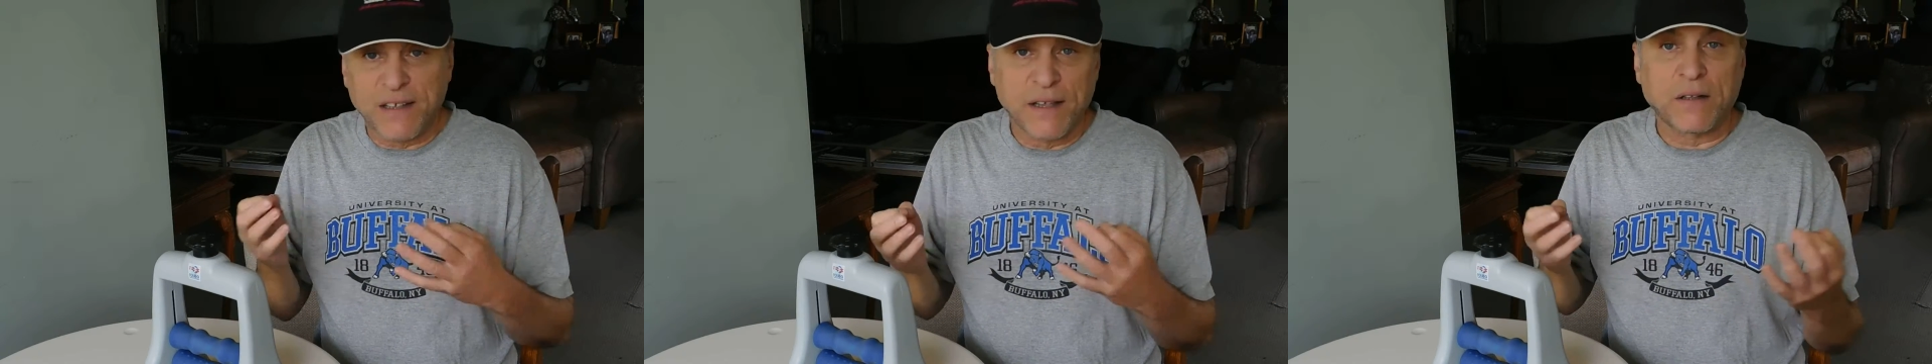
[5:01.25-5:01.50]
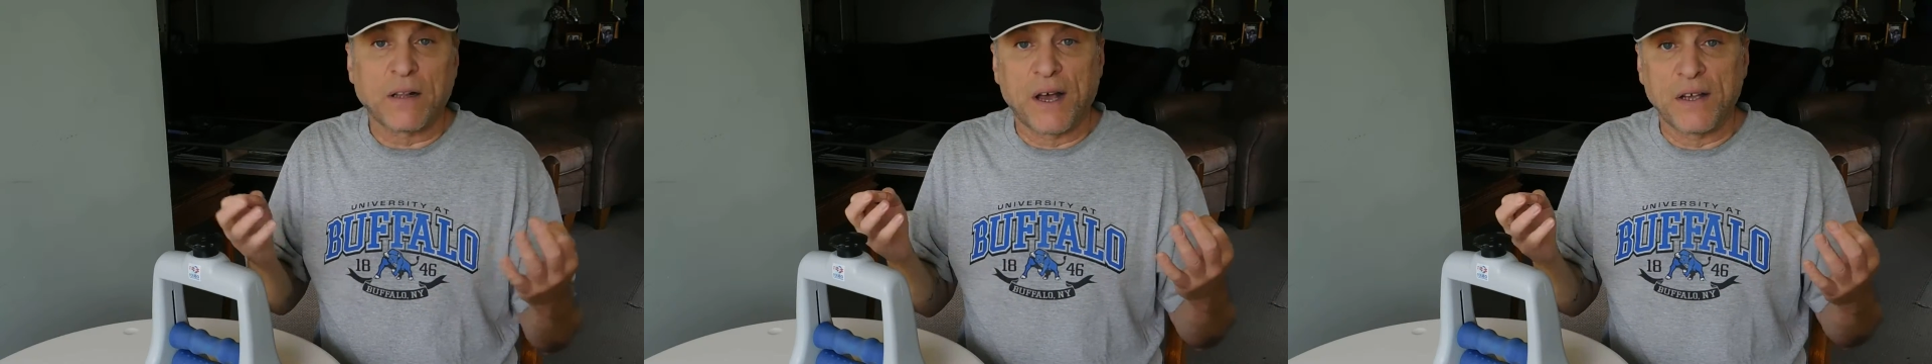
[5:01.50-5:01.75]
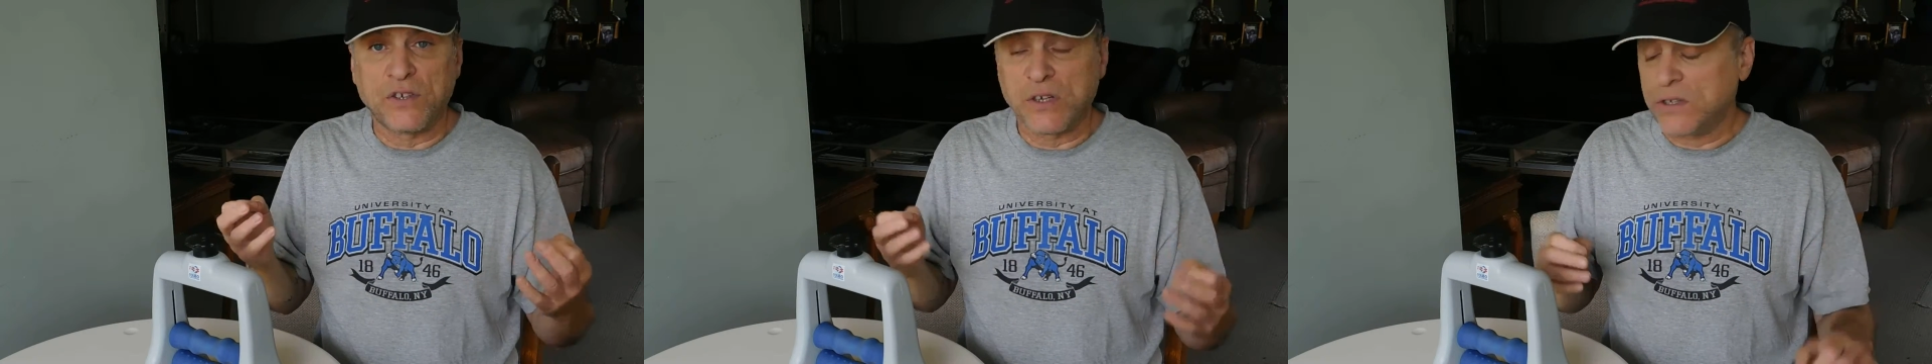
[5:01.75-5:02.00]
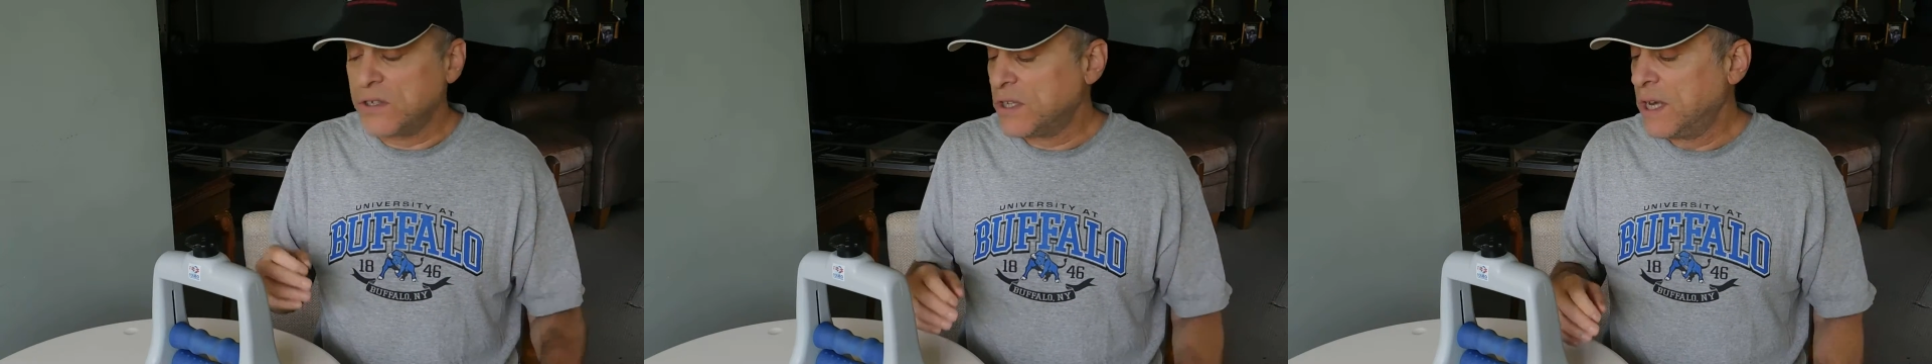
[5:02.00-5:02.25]
dental
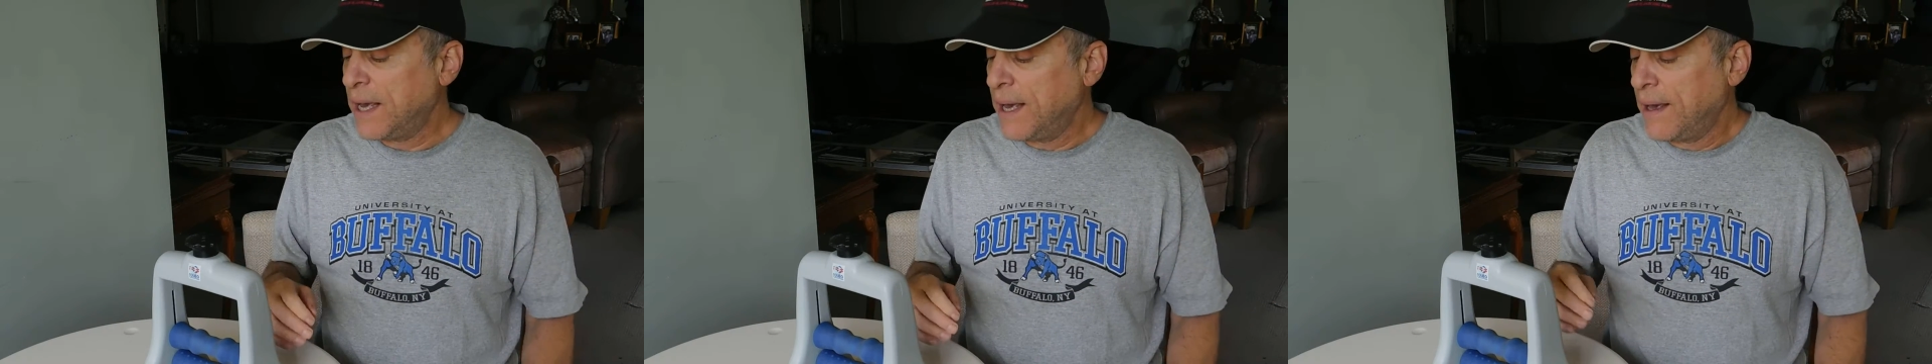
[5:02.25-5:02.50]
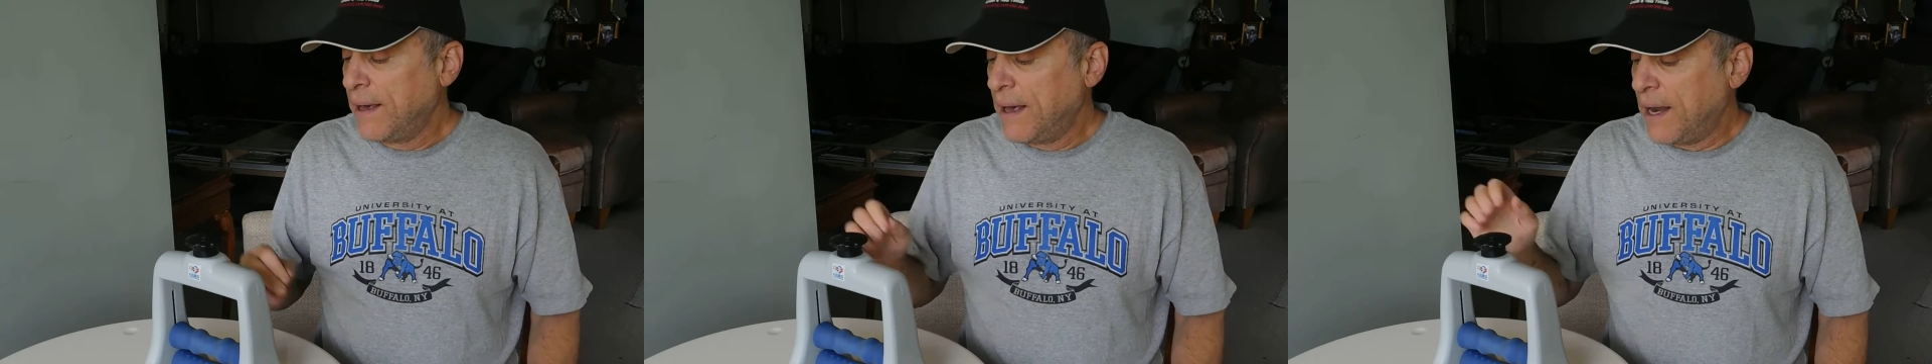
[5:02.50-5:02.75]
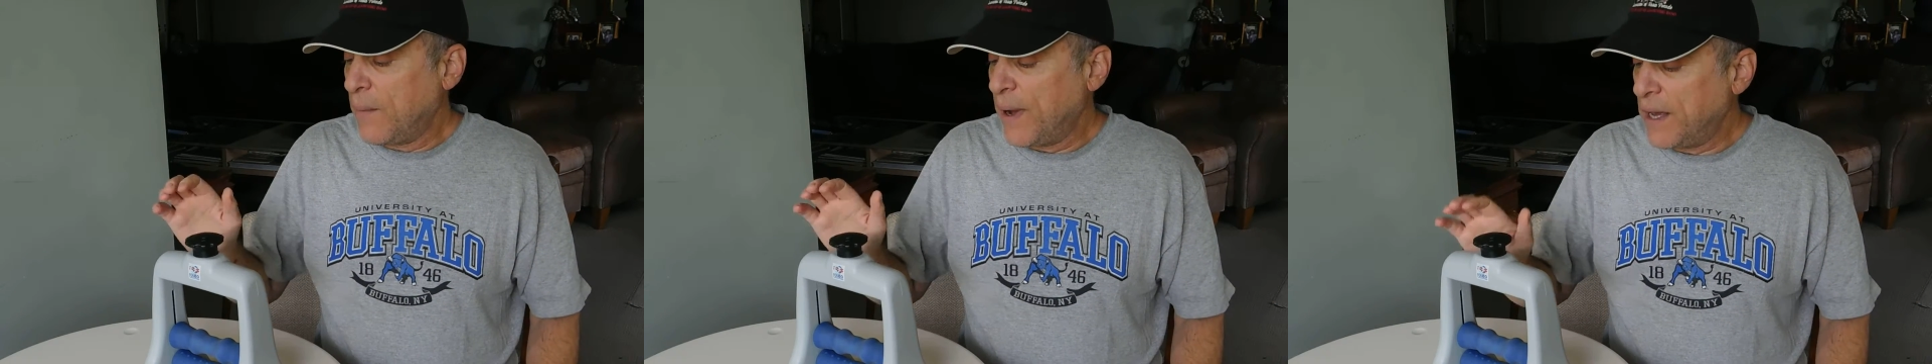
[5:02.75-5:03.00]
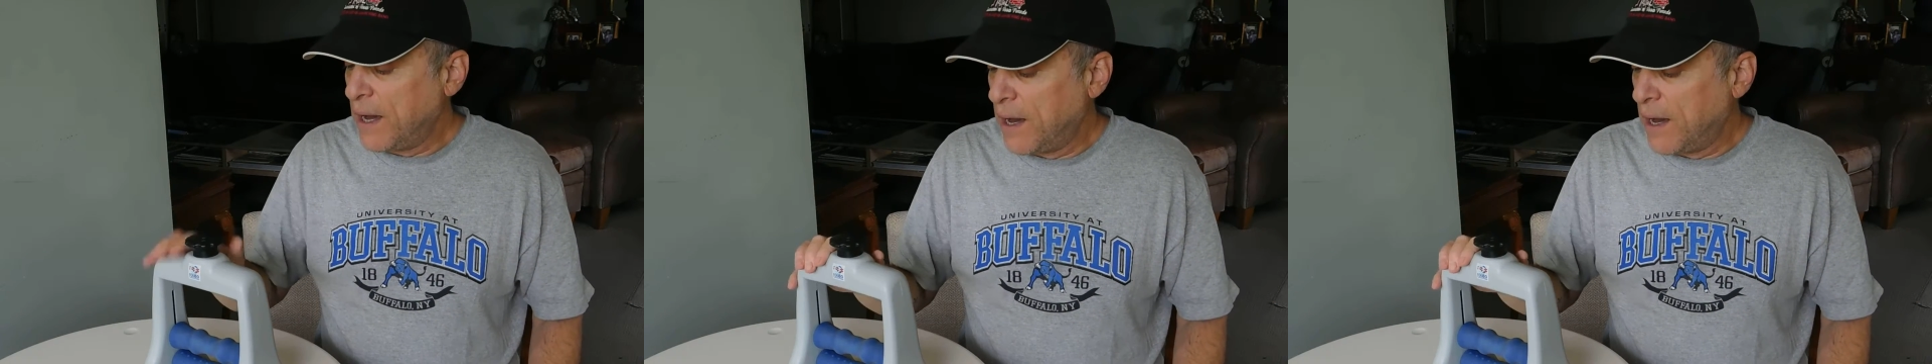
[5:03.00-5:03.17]
hygienists. Anyway,